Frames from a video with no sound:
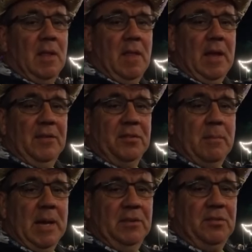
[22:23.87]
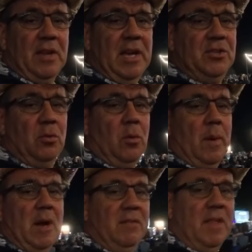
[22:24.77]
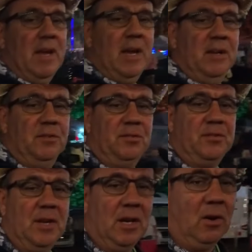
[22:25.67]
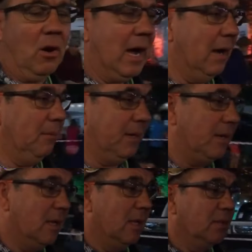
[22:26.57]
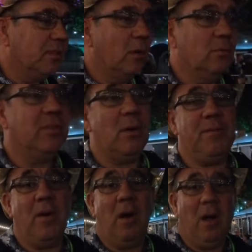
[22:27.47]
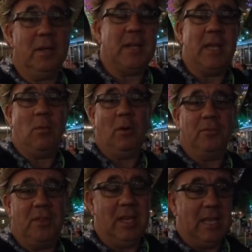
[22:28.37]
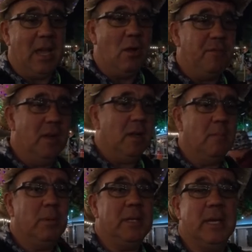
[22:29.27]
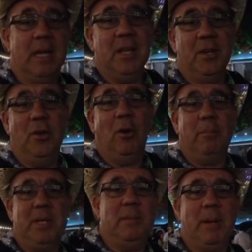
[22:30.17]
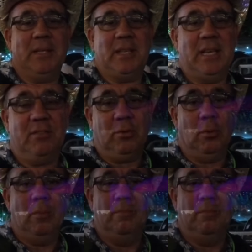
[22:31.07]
There's the main stage all the way over there. Still a lot happening. So, so far, day one's nearly over, but yeah, not been a bad day at all.